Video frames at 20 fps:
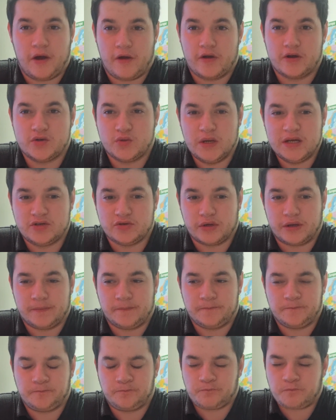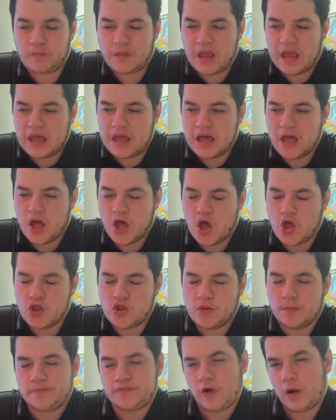barrier to entry.
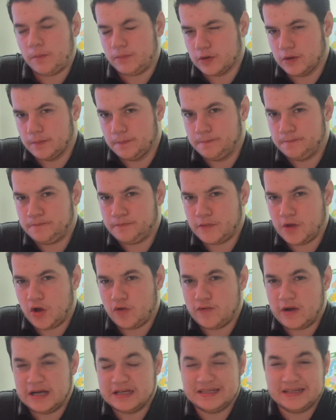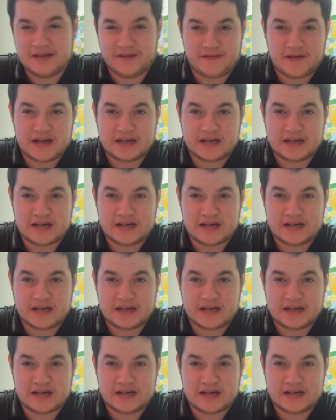The problem arises in the